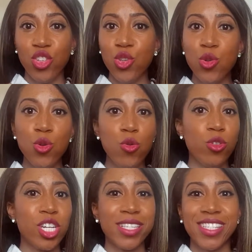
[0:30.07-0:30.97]
you
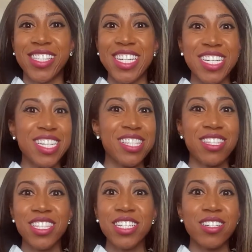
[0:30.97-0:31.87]
just can't
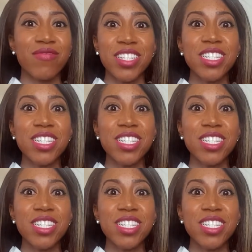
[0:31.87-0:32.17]
think of